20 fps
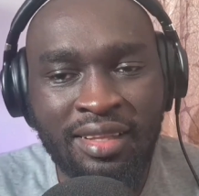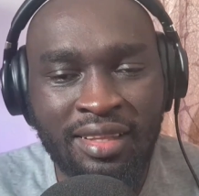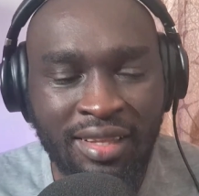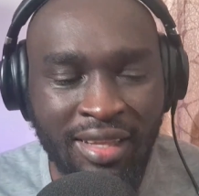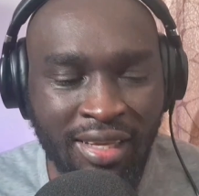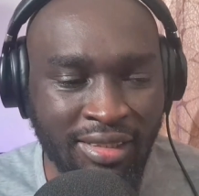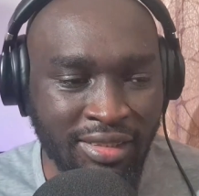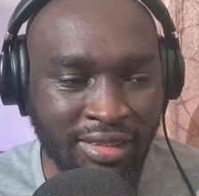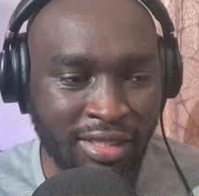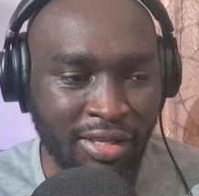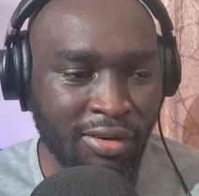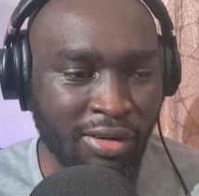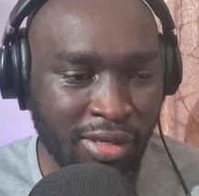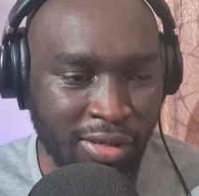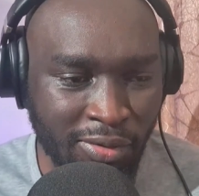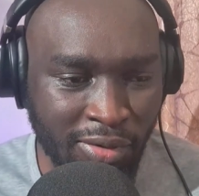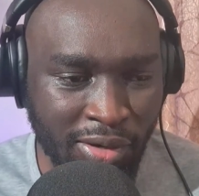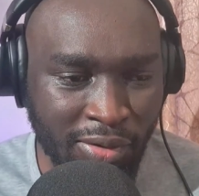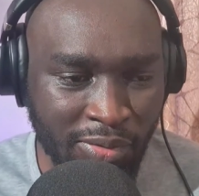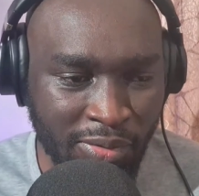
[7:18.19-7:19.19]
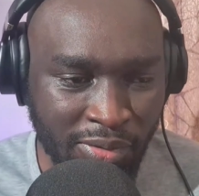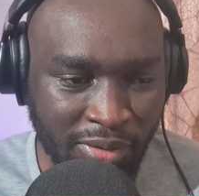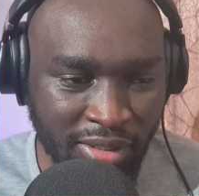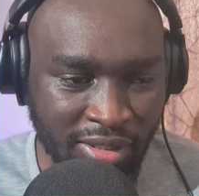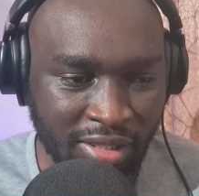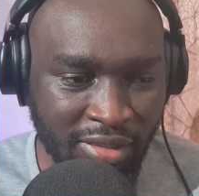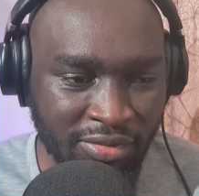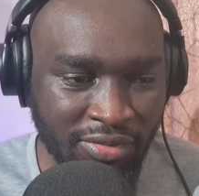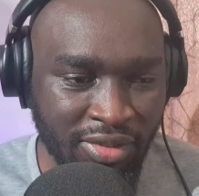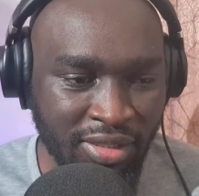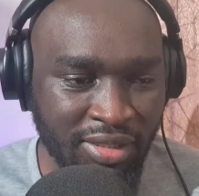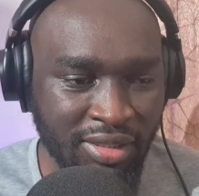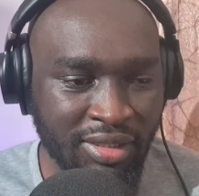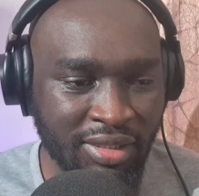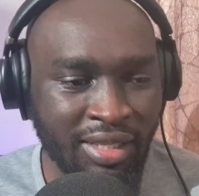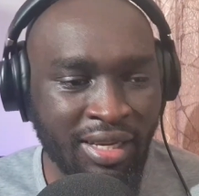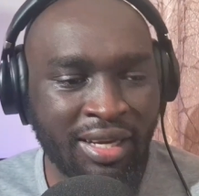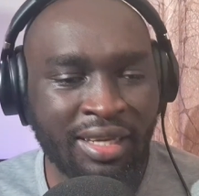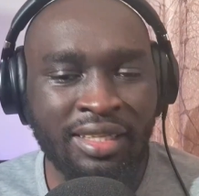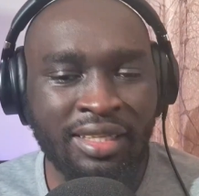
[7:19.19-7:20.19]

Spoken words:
That's the only way we will defeat.